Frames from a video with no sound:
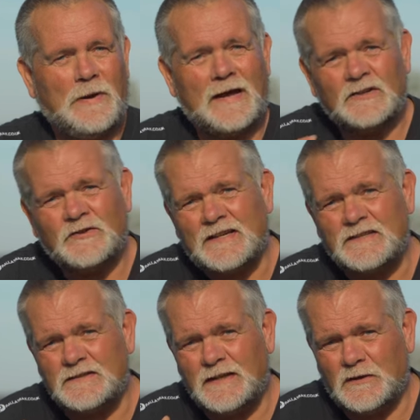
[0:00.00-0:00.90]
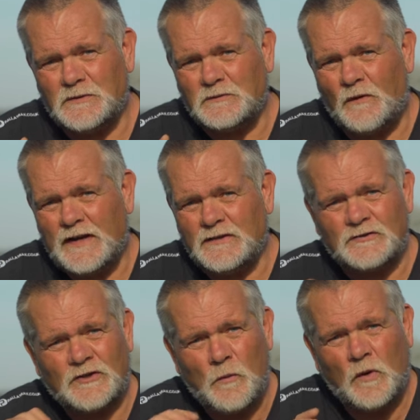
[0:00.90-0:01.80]
Pallatrax's Liquidz range.
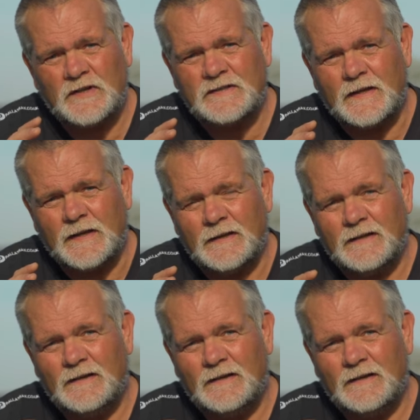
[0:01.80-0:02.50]
So what is it?